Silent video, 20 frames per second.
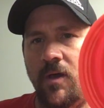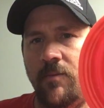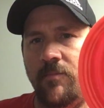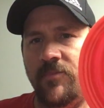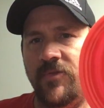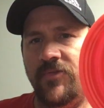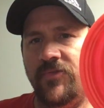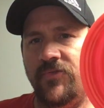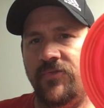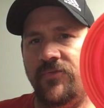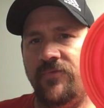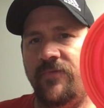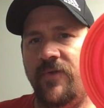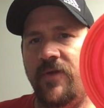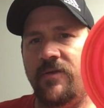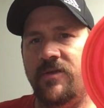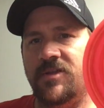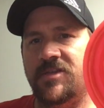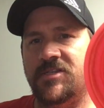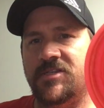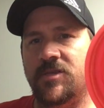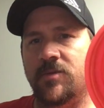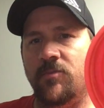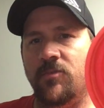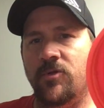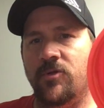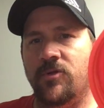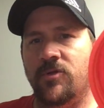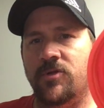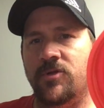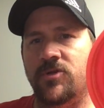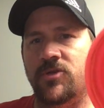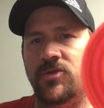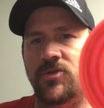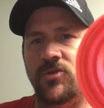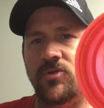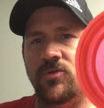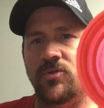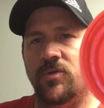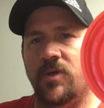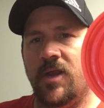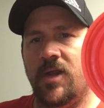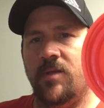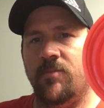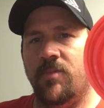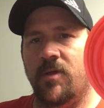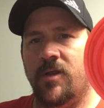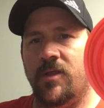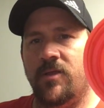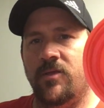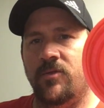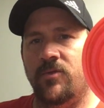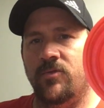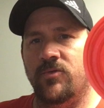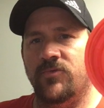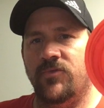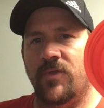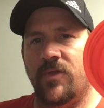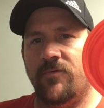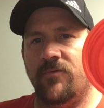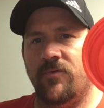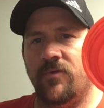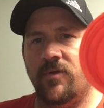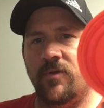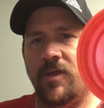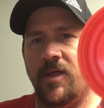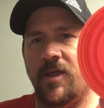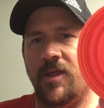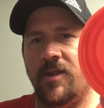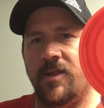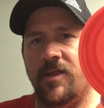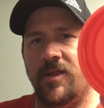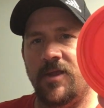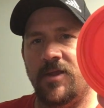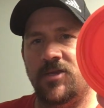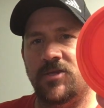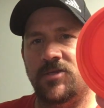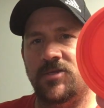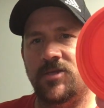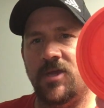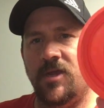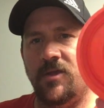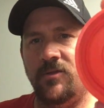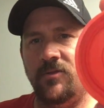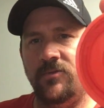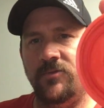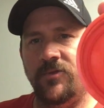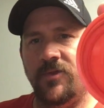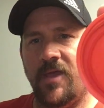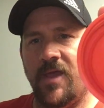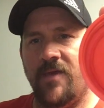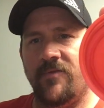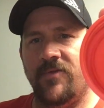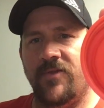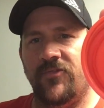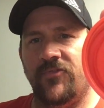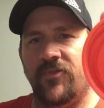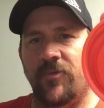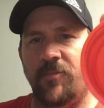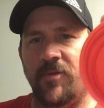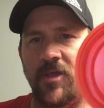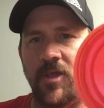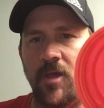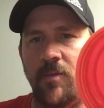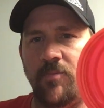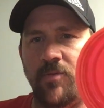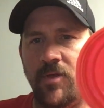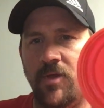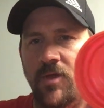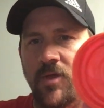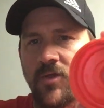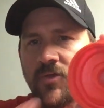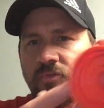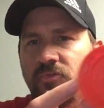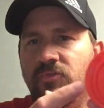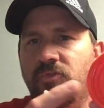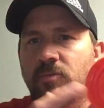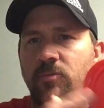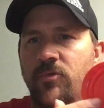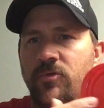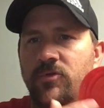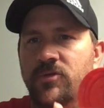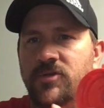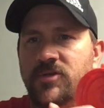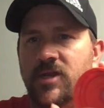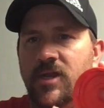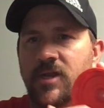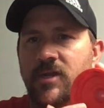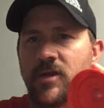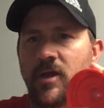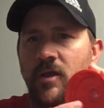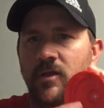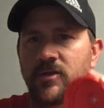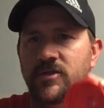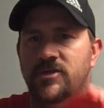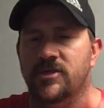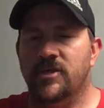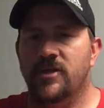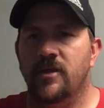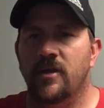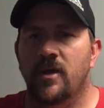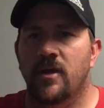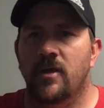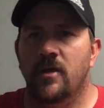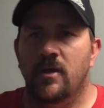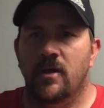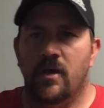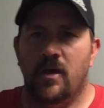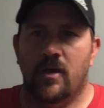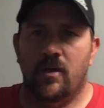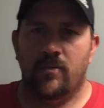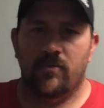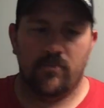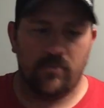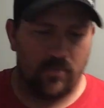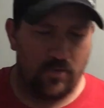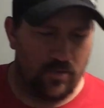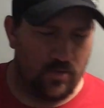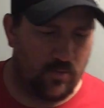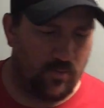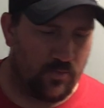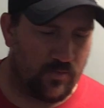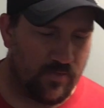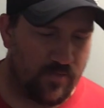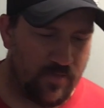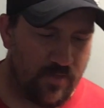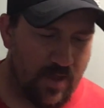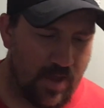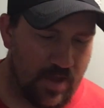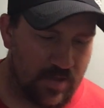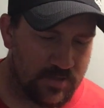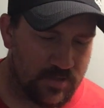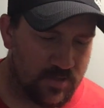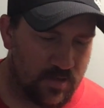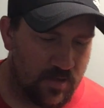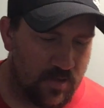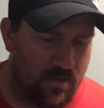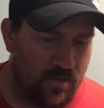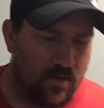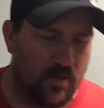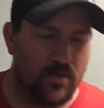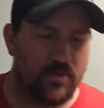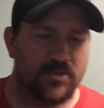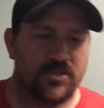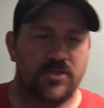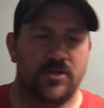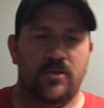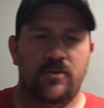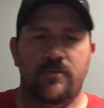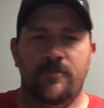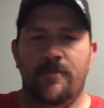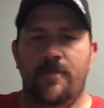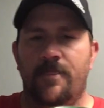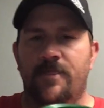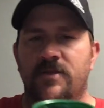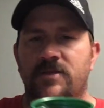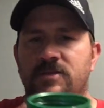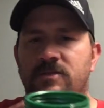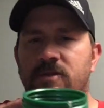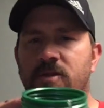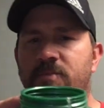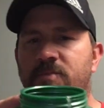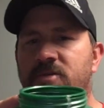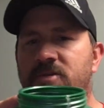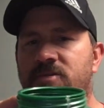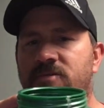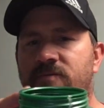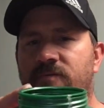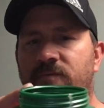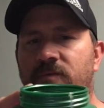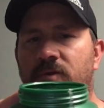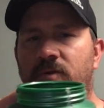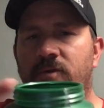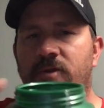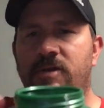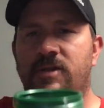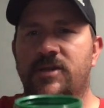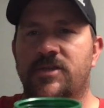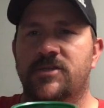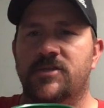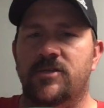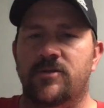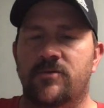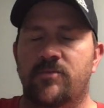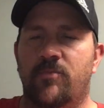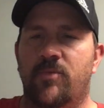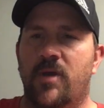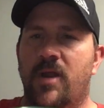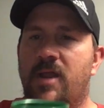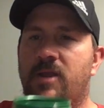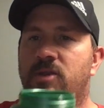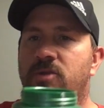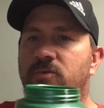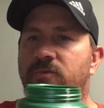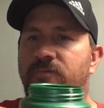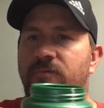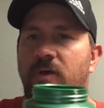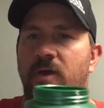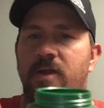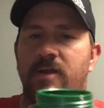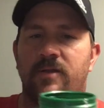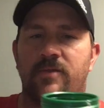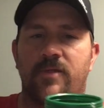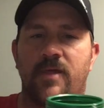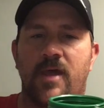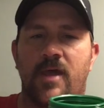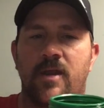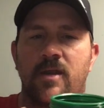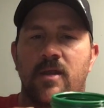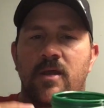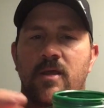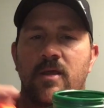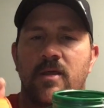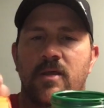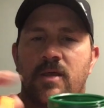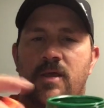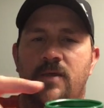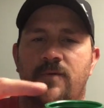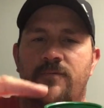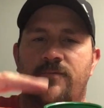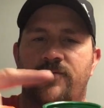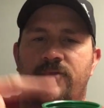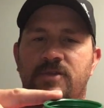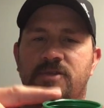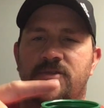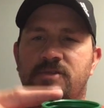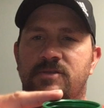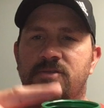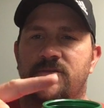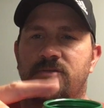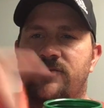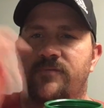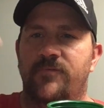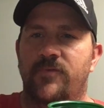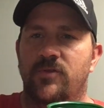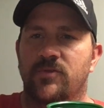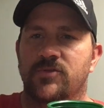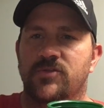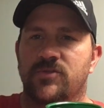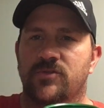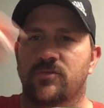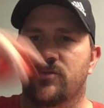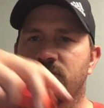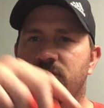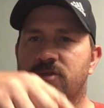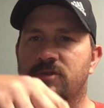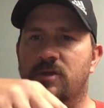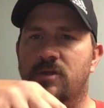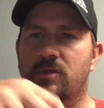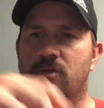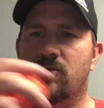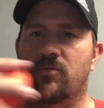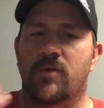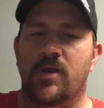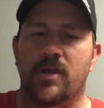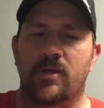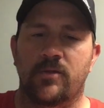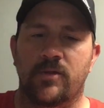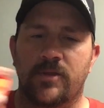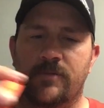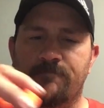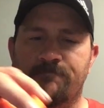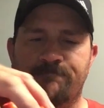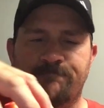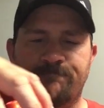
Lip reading: this is very similar to anybody who's ever had a child have a sippy cup. Similar technology with that. Also, this lip is fairly decent, but I do find that if you don't screw this on correctly,